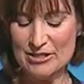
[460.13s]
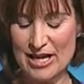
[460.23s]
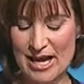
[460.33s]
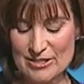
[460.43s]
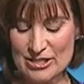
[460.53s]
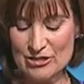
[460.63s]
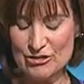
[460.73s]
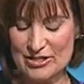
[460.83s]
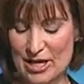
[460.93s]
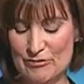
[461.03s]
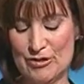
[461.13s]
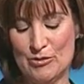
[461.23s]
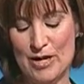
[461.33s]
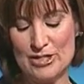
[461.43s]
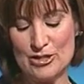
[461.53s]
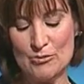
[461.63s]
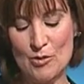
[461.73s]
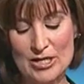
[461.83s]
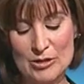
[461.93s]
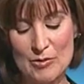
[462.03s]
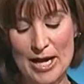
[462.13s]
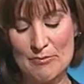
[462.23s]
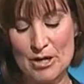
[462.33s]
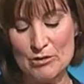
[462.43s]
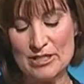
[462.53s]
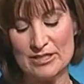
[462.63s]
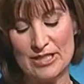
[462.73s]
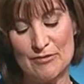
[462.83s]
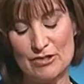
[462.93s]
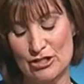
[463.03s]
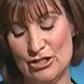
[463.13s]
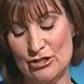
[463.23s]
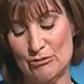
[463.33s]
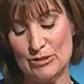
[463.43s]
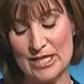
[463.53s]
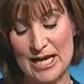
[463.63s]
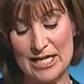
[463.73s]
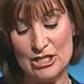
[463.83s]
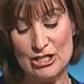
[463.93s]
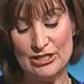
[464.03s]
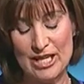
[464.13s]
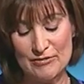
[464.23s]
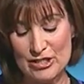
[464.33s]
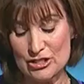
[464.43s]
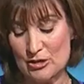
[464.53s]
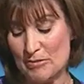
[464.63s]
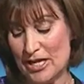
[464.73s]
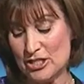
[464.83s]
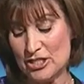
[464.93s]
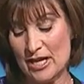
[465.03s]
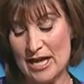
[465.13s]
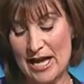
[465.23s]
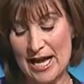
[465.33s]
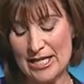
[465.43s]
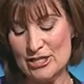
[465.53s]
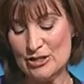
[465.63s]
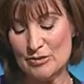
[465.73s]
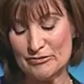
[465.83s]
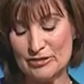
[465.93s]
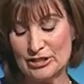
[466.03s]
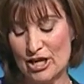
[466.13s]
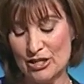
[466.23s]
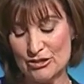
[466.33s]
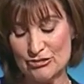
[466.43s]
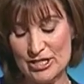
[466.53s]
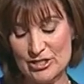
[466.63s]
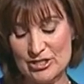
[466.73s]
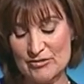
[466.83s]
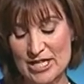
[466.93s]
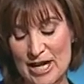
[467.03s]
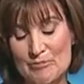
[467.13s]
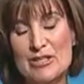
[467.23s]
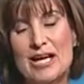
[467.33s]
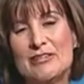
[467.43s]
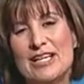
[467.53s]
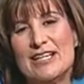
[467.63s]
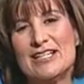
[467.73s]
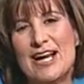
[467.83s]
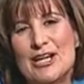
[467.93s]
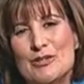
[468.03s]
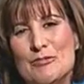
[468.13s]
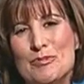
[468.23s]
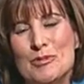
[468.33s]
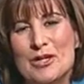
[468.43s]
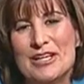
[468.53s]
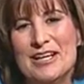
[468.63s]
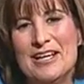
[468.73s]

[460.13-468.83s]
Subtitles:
asking yourself the question, what do I most love to do? That I love it so much, I can do it for long stretches of time without getting tired or bored.